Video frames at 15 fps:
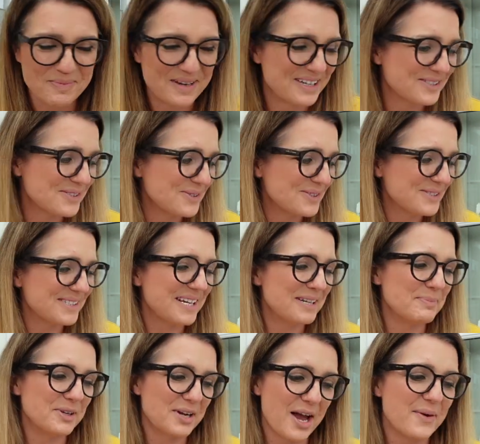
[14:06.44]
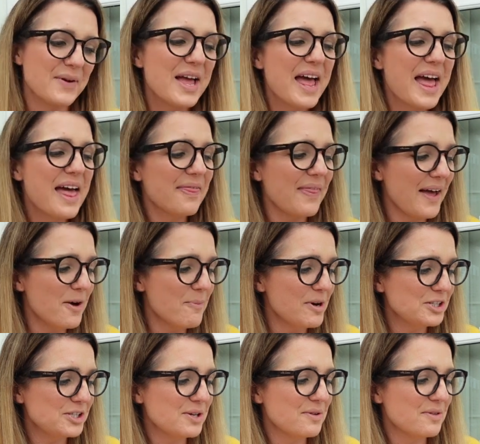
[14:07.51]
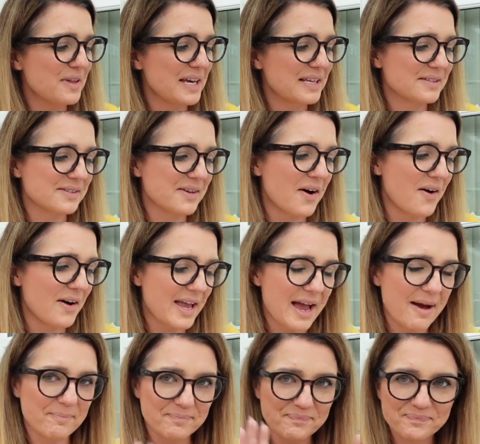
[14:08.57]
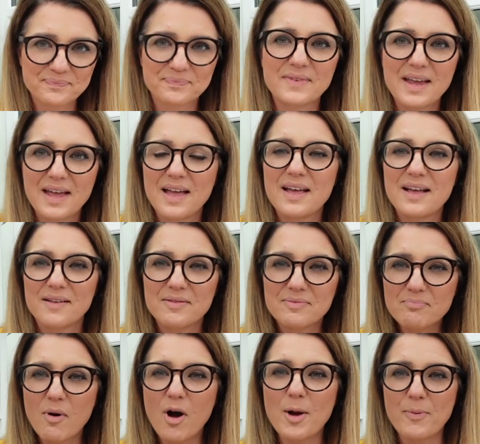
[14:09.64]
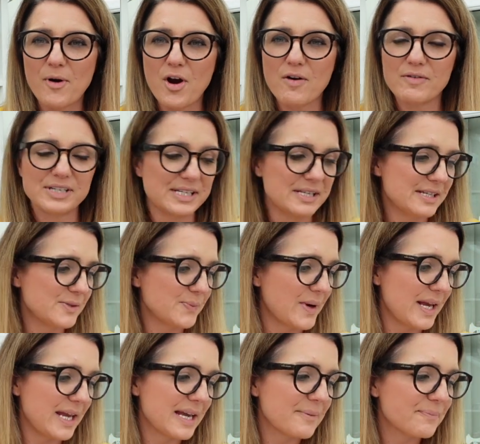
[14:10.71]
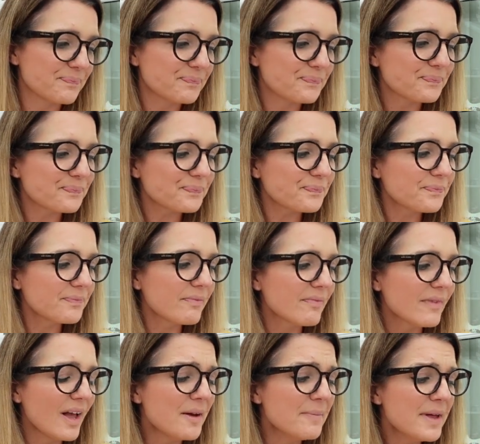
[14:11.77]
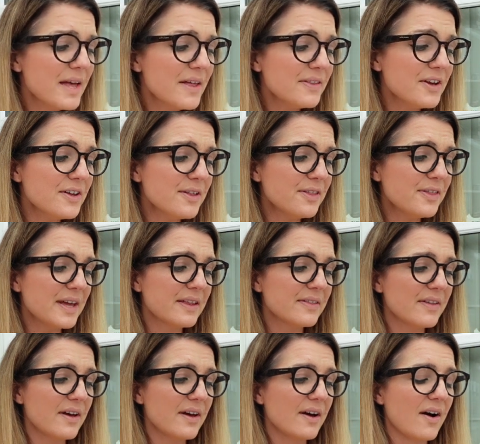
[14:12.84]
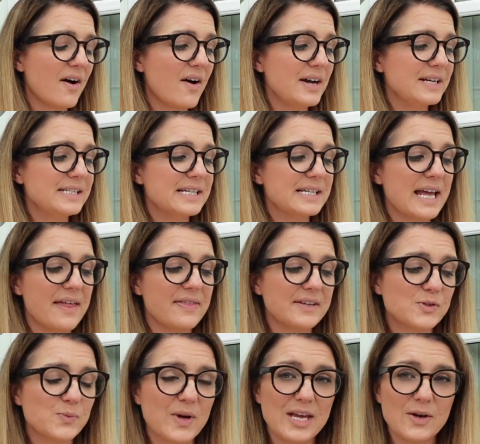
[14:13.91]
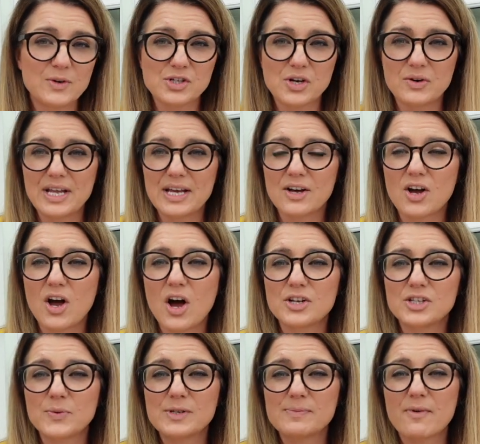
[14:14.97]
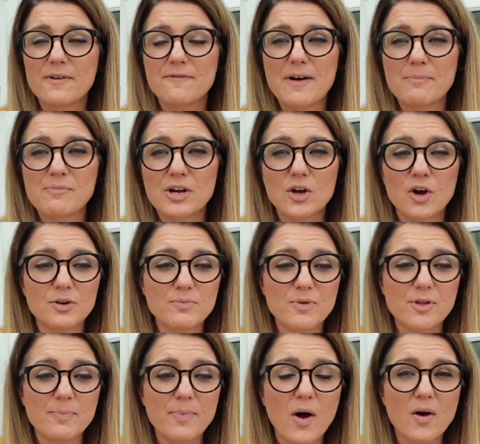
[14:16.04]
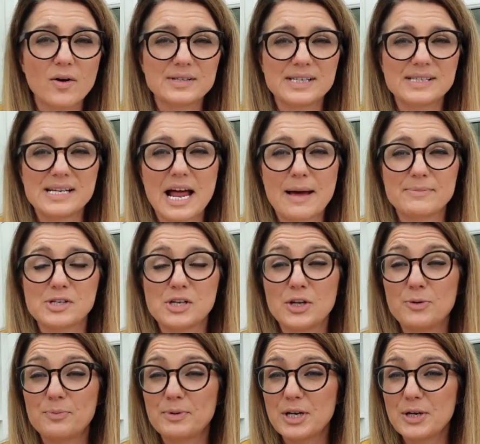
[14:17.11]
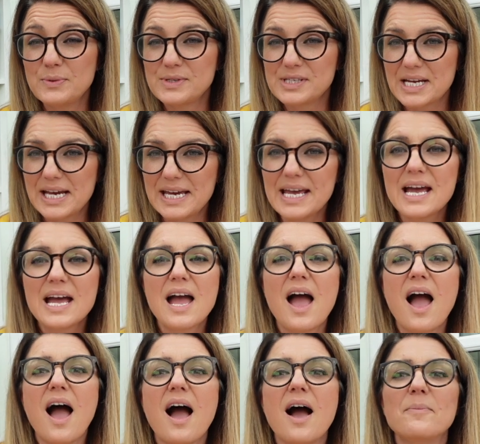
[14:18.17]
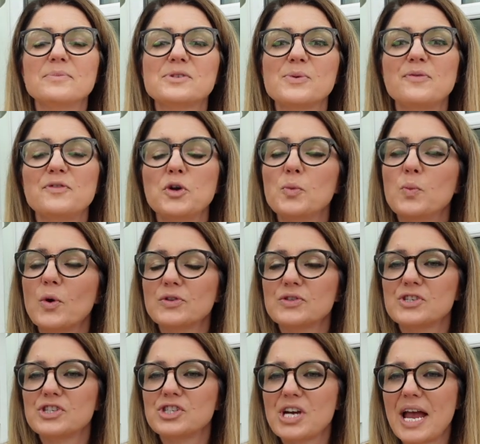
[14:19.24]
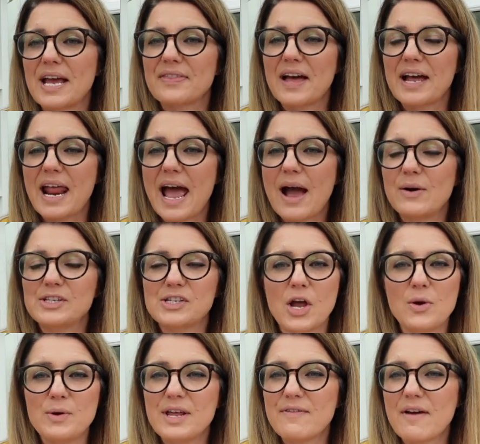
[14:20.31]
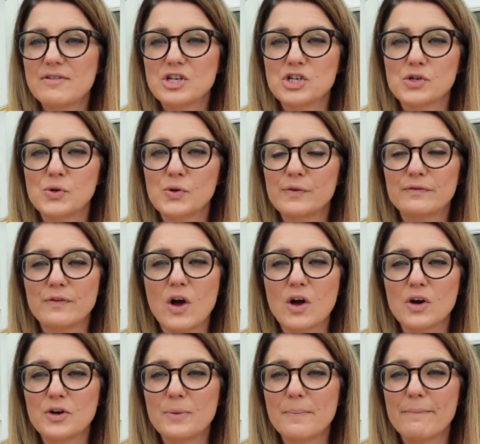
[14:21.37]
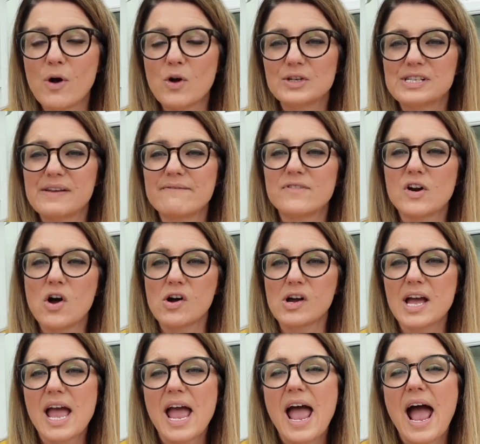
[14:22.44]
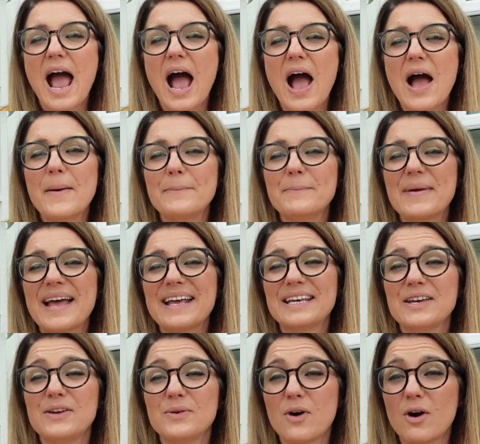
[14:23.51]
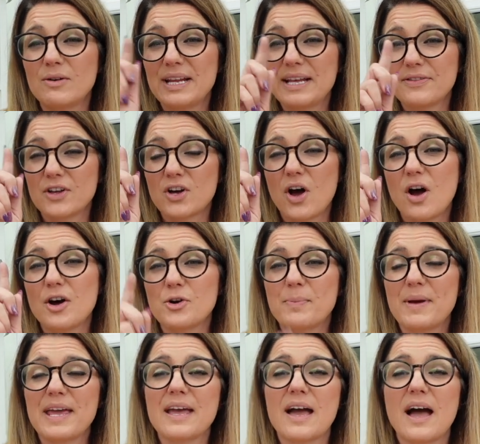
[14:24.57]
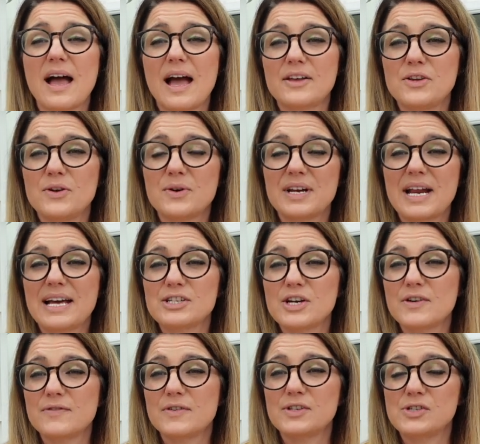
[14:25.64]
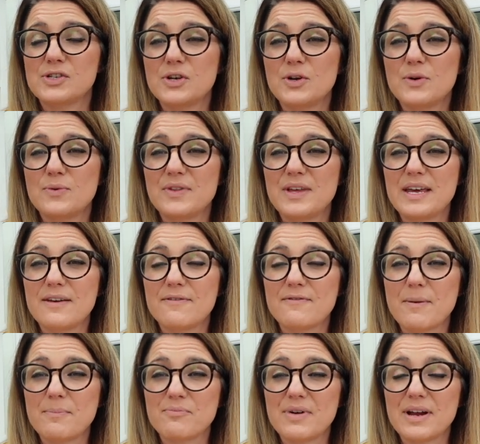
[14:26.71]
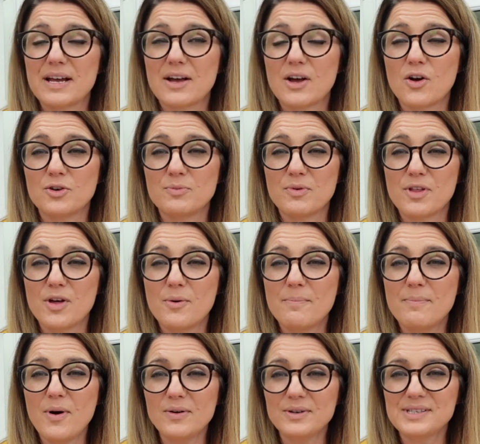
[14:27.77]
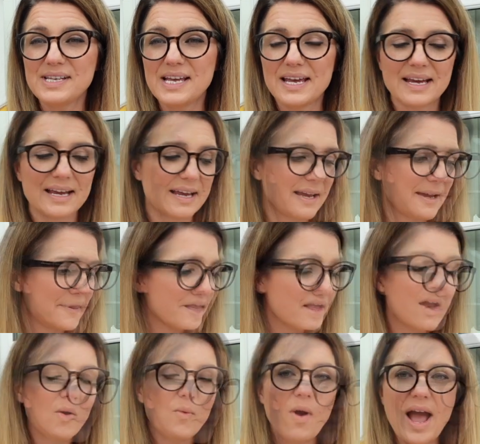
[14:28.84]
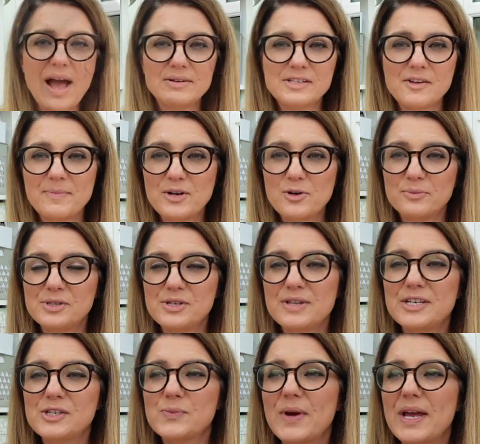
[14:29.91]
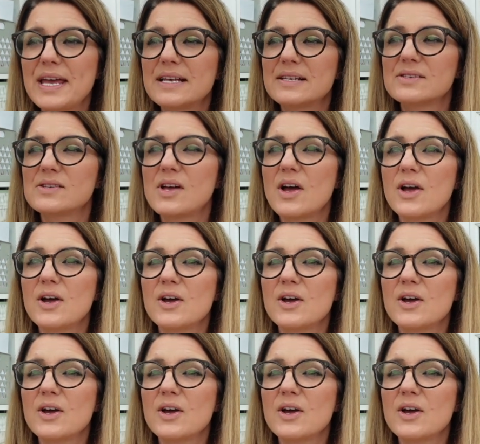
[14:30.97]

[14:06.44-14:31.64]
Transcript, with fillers: be exhausted but no they are my two things that I am my priority this week and the other thing that I did get this week, which I'll link a card to, is my Fabric Godmother box. It's an absolute beauty. Um, so if you want to check that out, it's only a very short vlog, an unboxing vlog. Um, you, I'll link the card up here and you can head over to the Fabric Godmother unboxing what else I've been up to this week. So